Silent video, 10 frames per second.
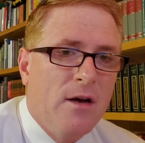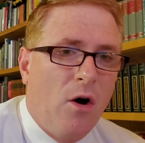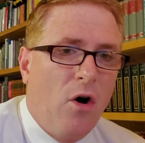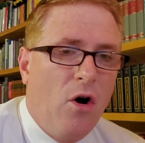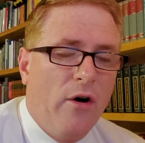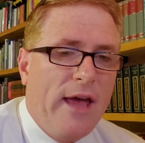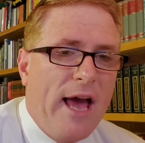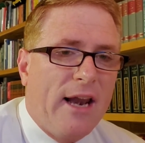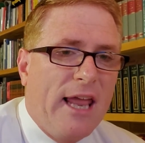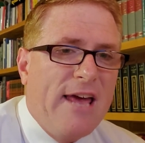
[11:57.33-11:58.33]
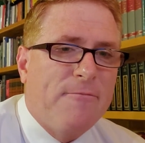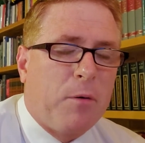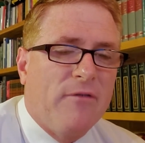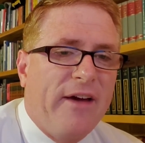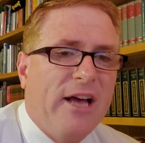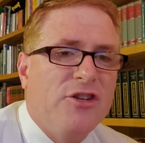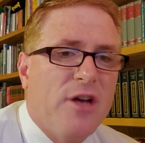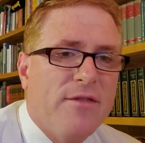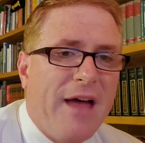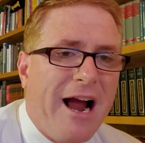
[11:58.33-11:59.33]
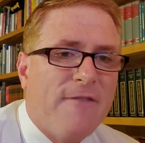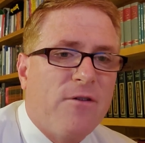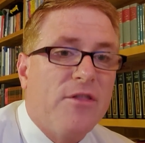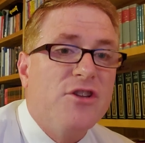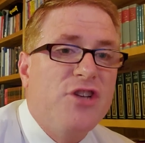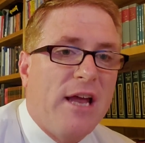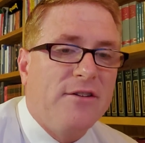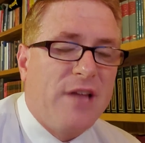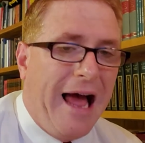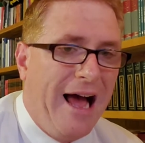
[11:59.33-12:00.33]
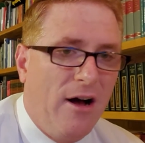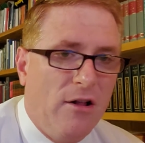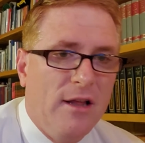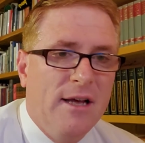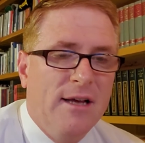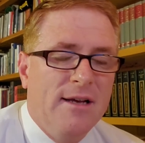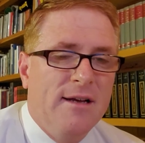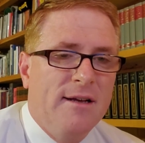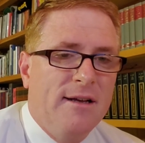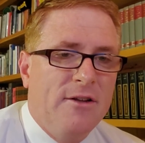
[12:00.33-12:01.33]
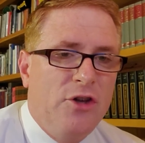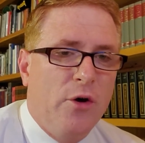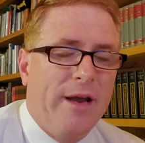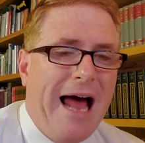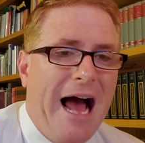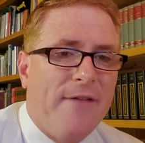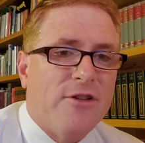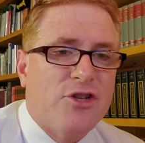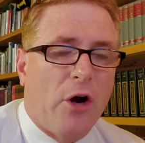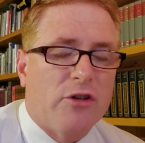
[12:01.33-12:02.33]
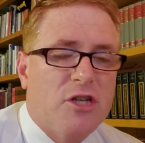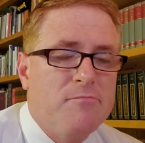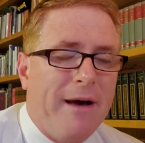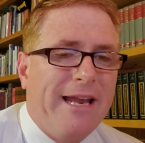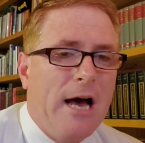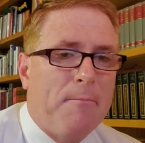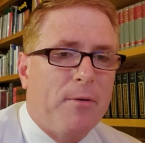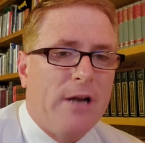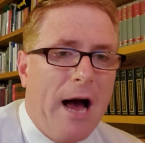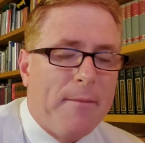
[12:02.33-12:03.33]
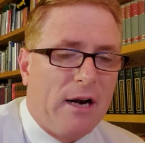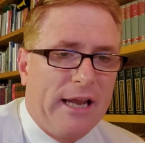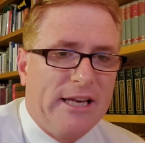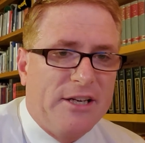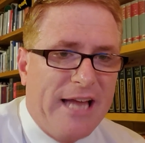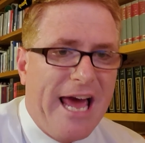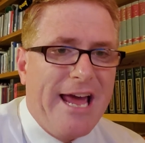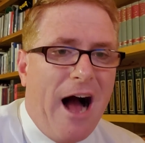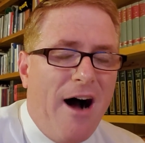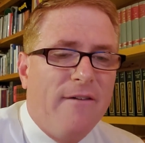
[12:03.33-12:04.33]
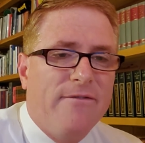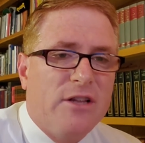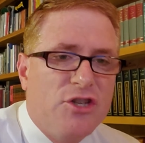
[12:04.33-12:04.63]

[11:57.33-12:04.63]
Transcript: Oh, yeah, leave provision there for the Gentile. And you and I, and the church is made up predominantly today of the